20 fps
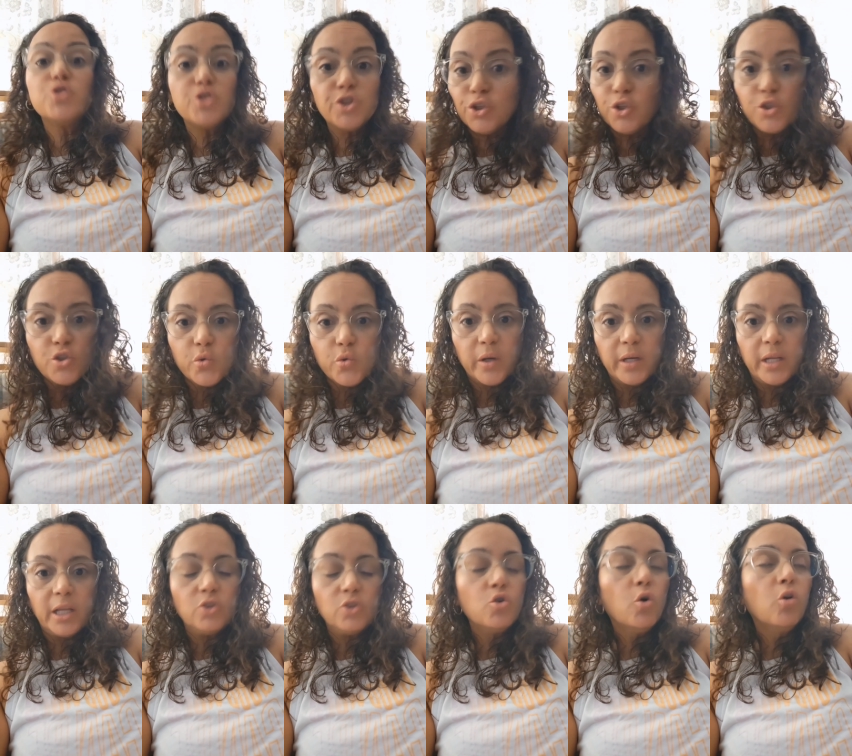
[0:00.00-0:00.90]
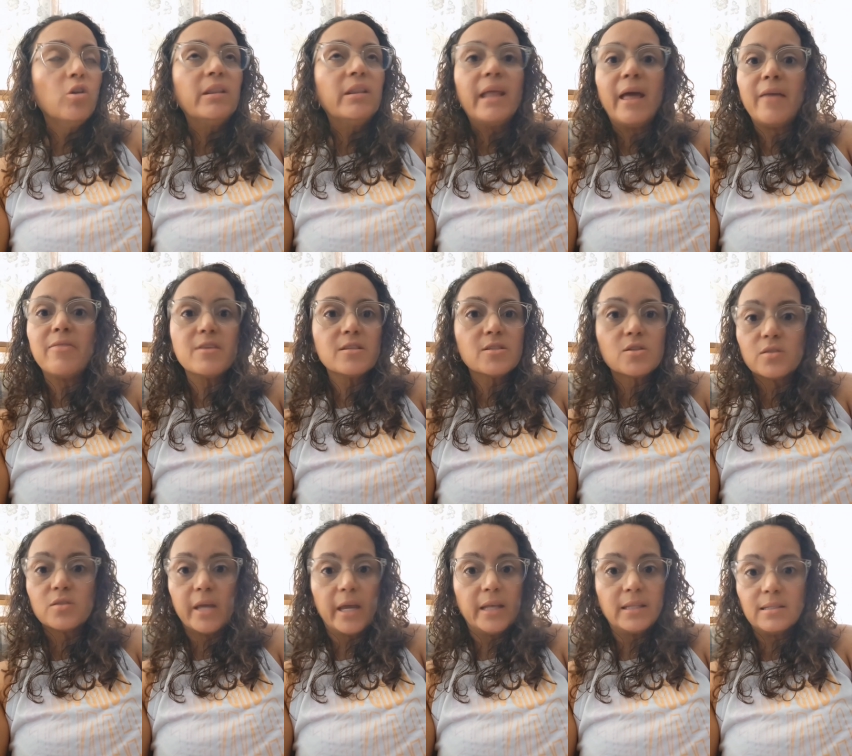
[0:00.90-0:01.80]
continue doing it. Don't let the
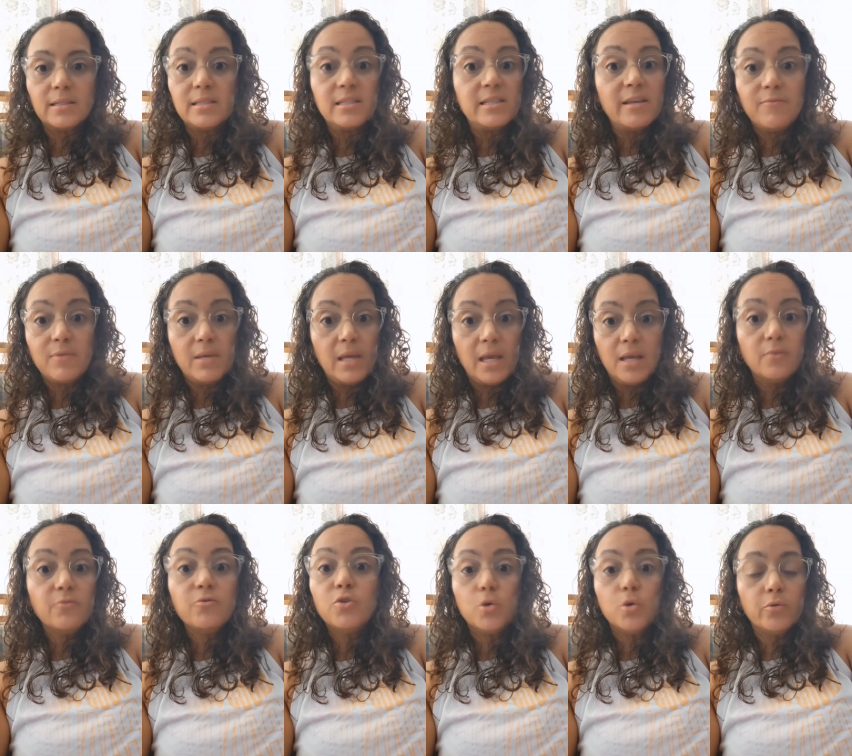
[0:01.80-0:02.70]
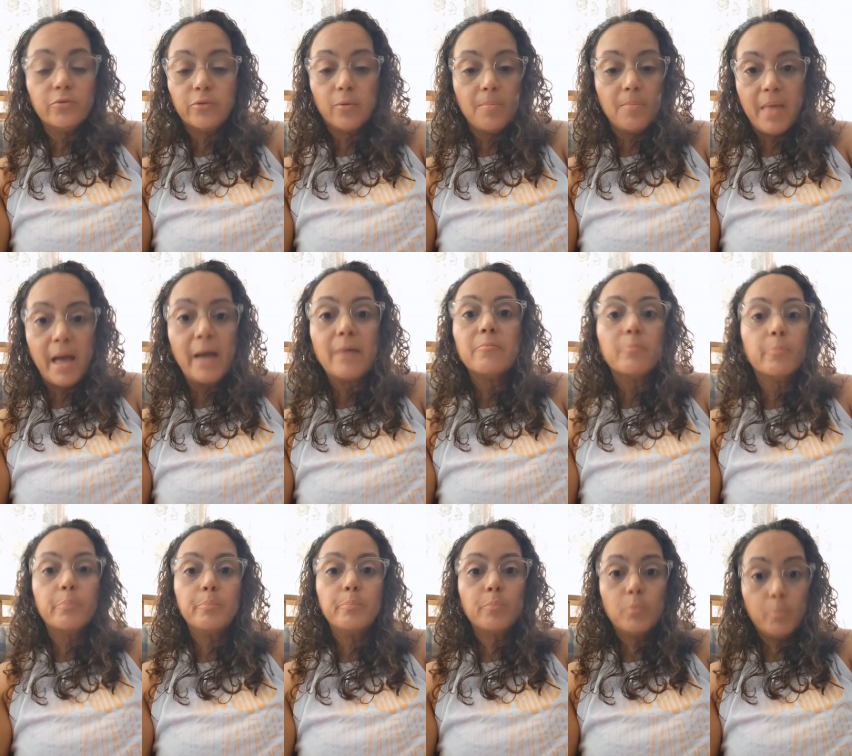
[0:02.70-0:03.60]
society deviate you from that
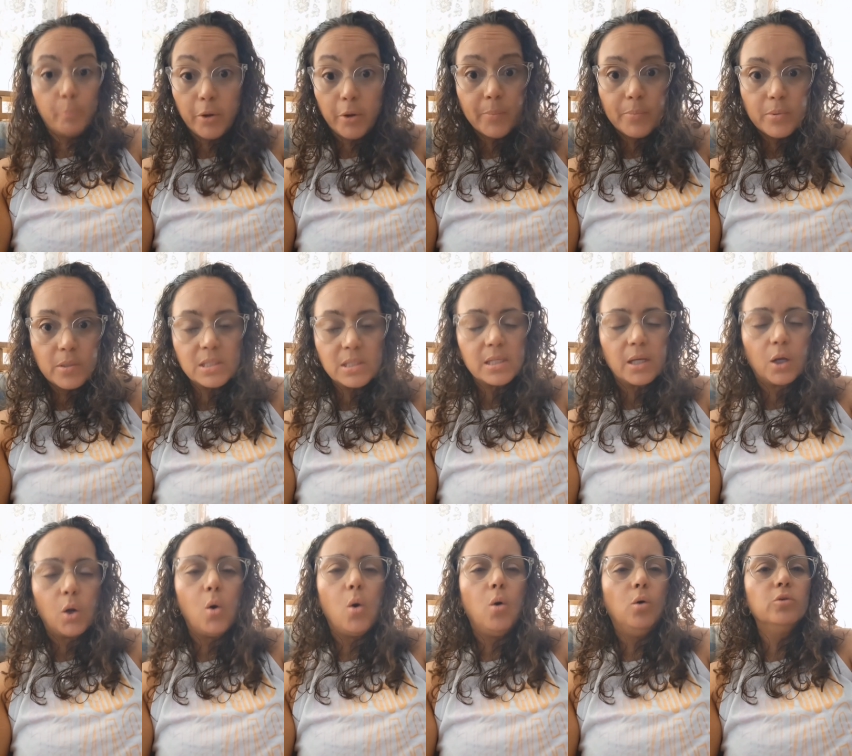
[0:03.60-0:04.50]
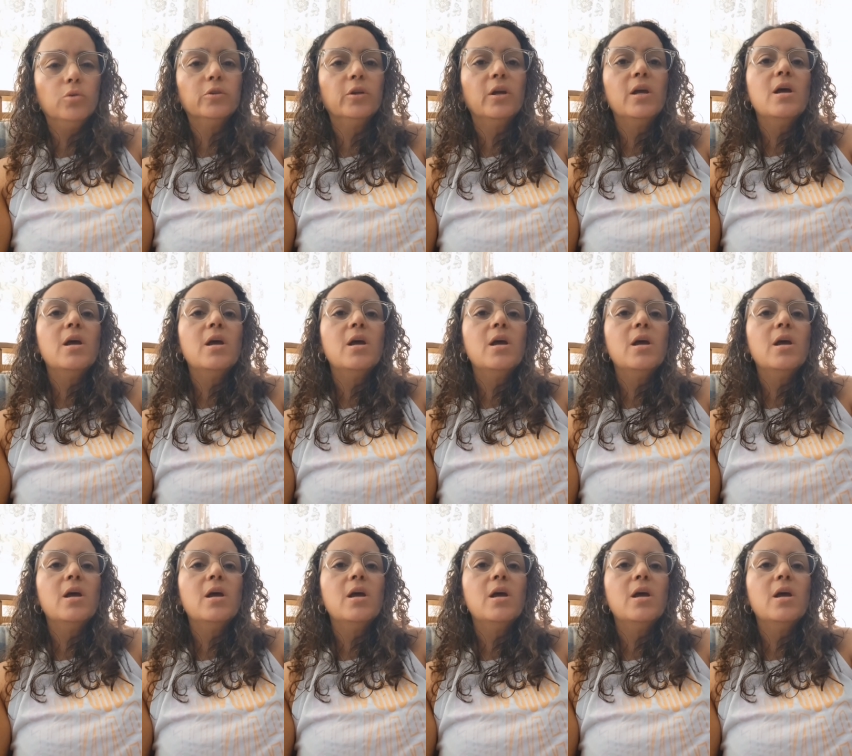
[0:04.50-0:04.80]
purpose and goal.